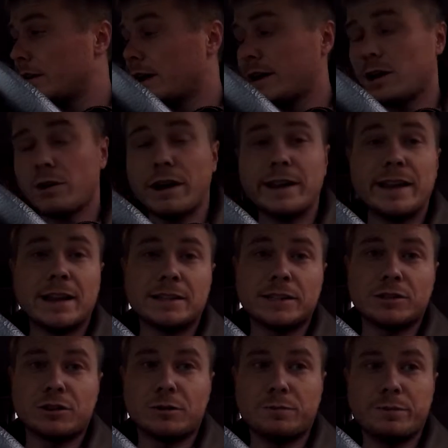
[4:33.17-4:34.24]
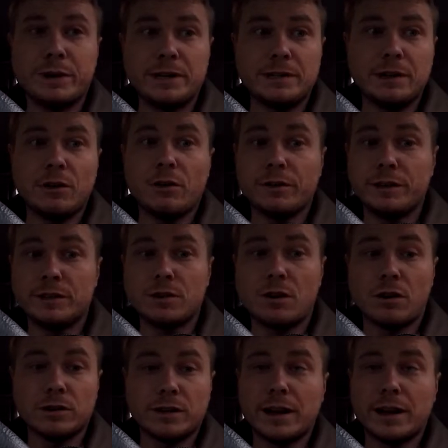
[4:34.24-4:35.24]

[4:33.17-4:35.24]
I know head gaskets are a big deal on these cars.